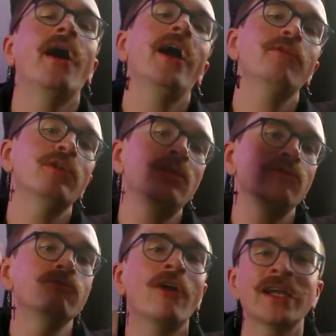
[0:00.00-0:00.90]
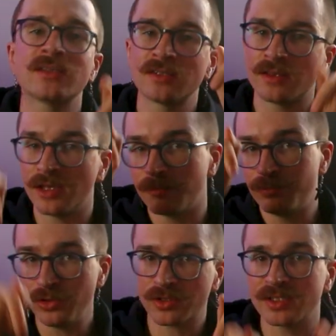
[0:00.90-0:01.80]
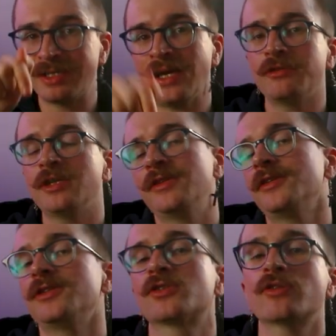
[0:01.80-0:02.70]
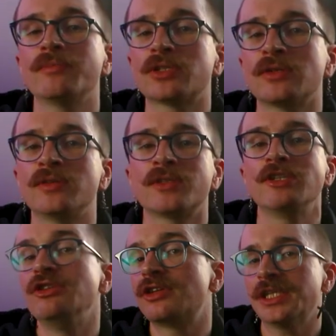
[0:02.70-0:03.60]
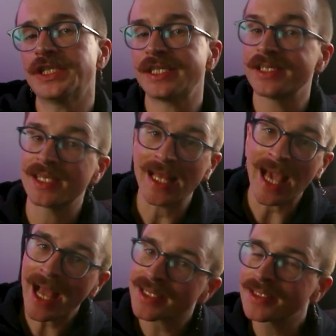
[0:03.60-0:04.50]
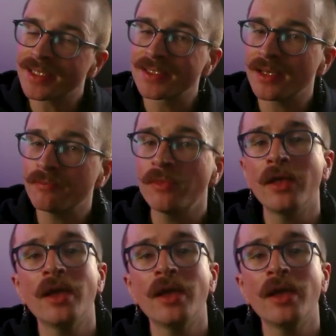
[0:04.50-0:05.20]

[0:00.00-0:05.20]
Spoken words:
I will write the books down in the description so you can easily access them.